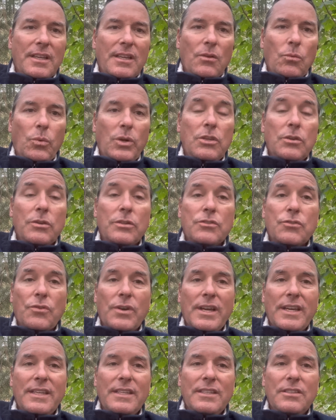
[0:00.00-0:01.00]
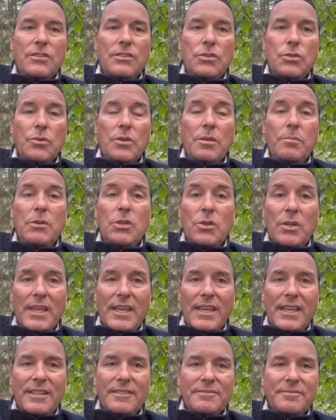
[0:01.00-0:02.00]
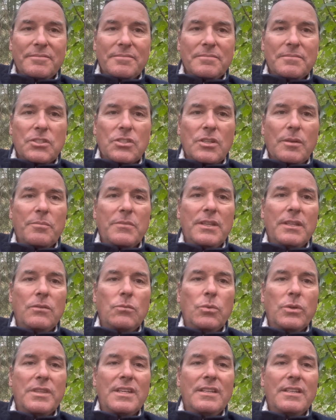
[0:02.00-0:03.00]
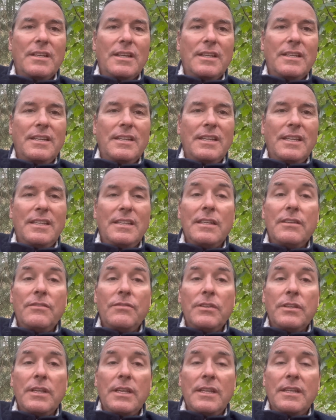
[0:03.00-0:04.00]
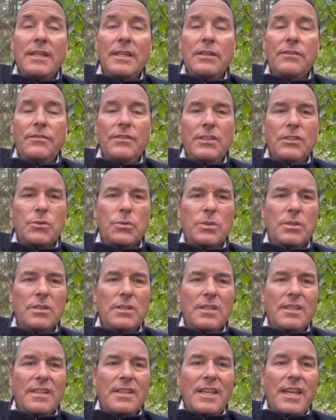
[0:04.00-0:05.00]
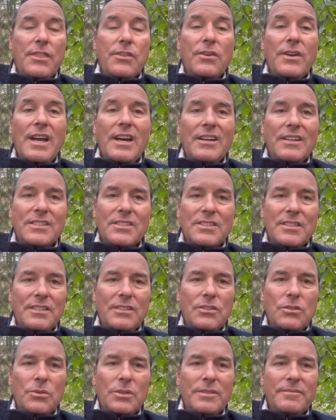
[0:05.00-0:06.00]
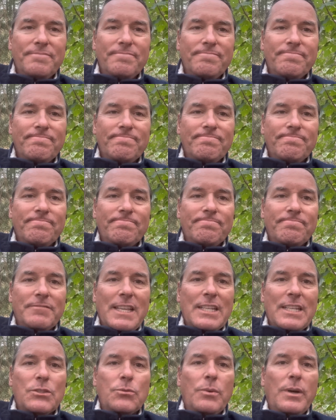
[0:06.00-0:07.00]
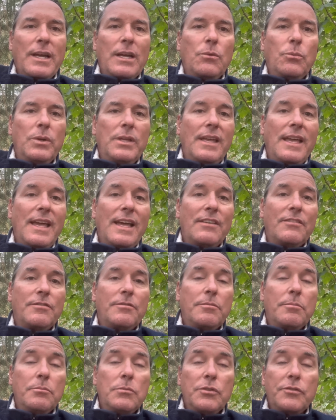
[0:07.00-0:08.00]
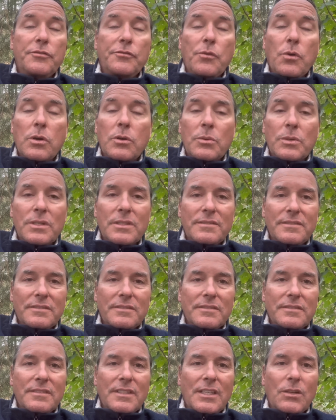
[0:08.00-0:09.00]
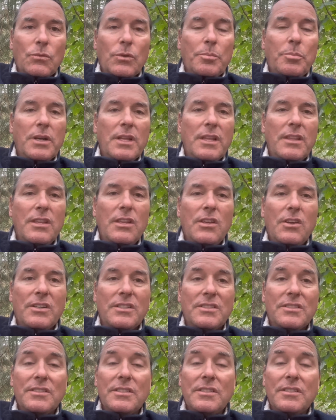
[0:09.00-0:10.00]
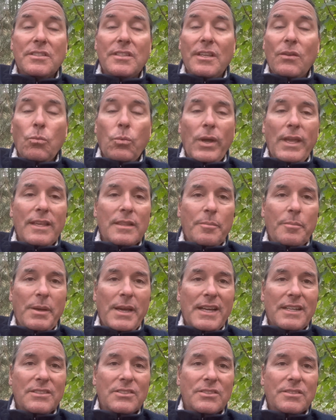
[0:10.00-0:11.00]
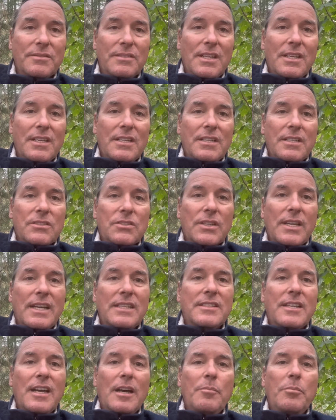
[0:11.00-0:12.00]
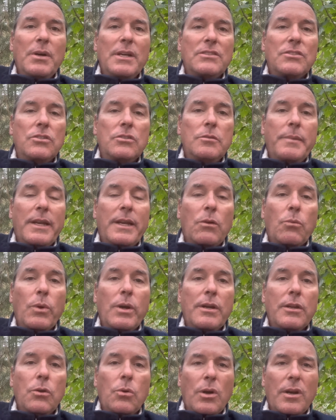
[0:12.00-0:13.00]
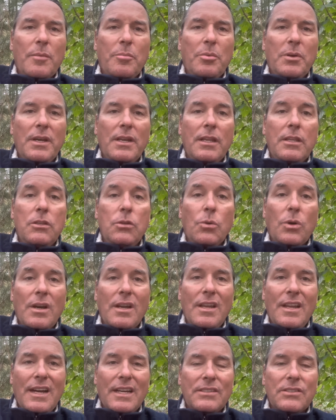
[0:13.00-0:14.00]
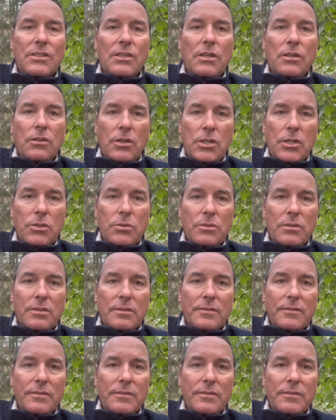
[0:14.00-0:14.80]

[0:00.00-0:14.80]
when you're trying to communicate something with an, an, an individual and they're not listening to it. That's why we have moved forward and we're putting the narcissist way in the past. So guys, God bless you. No matter where you are on the planet, you are not alone.